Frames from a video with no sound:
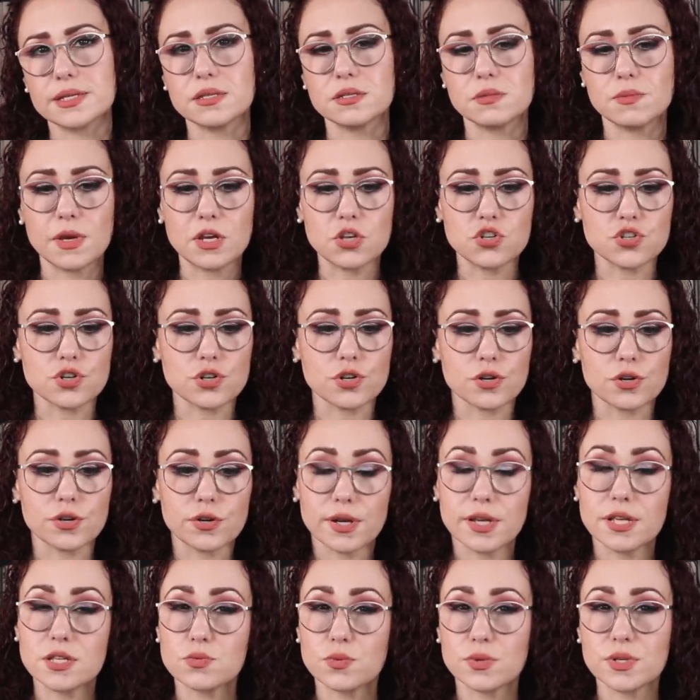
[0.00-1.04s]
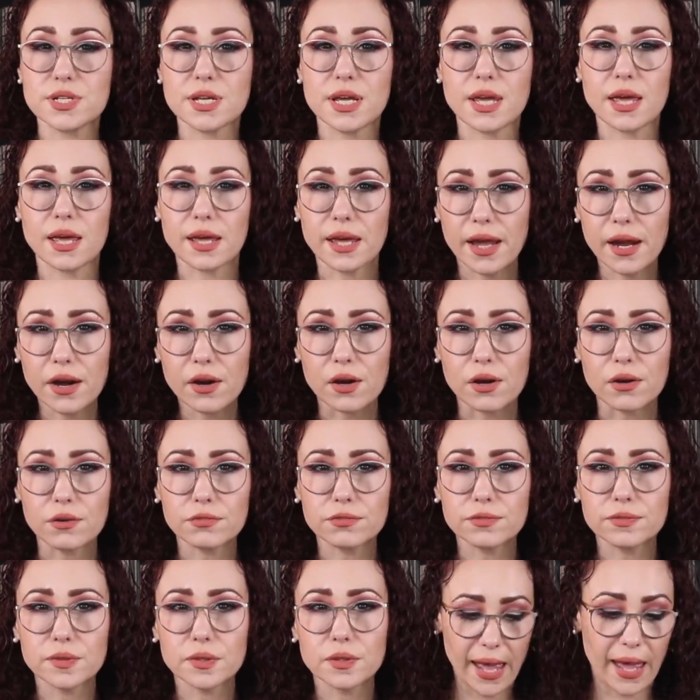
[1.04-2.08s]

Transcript: to make sure her kids were taken care of?